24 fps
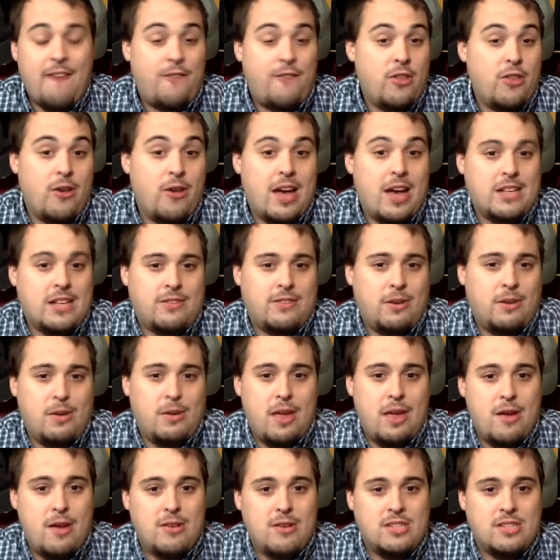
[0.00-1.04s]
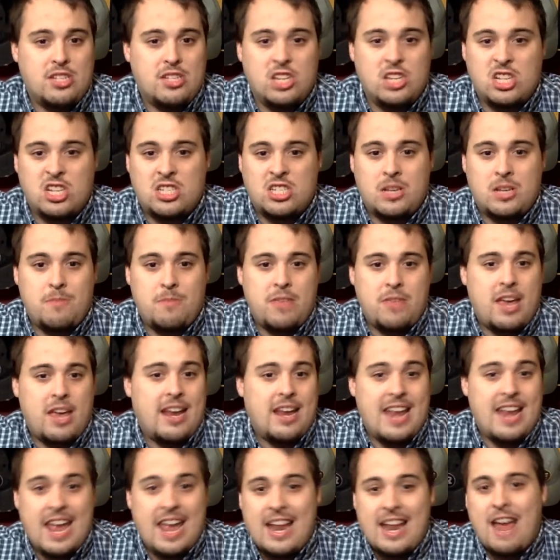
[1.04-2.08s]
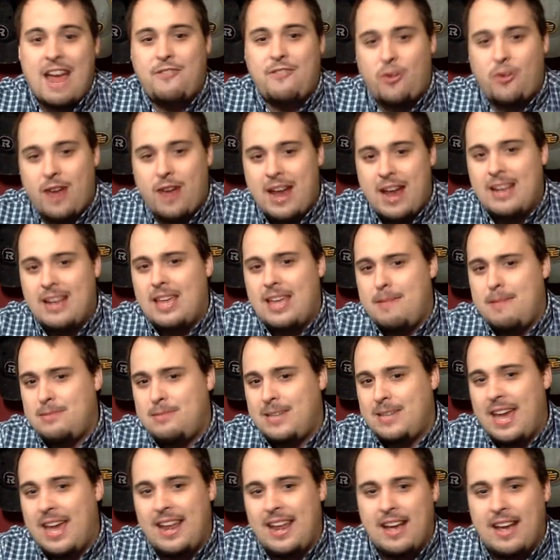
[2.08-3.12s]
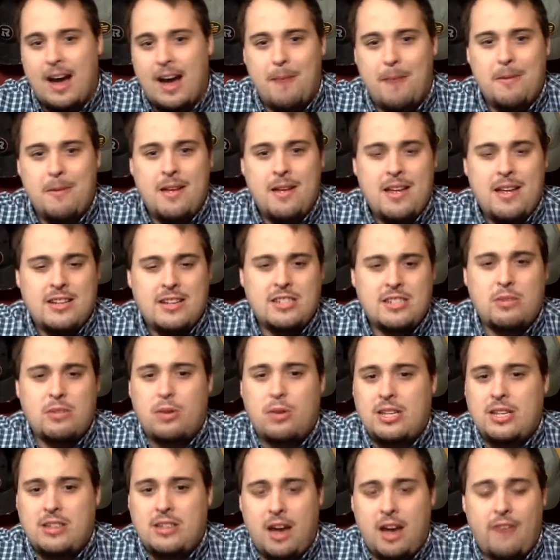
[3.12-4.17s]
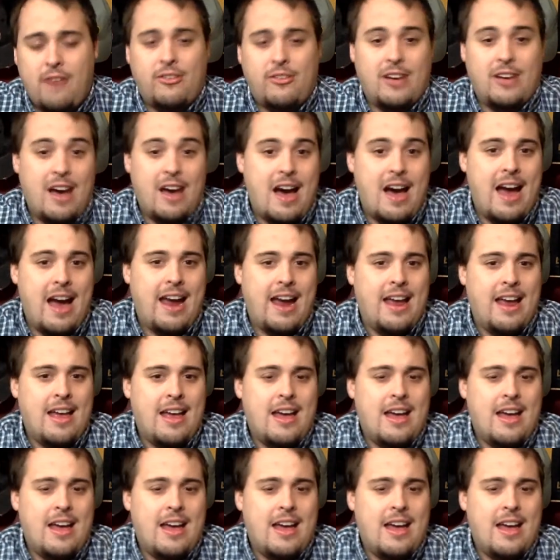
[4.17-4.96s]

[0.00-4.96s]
for the last few years, and just taking hit after hit, keeps getting up. Just a really tough guy.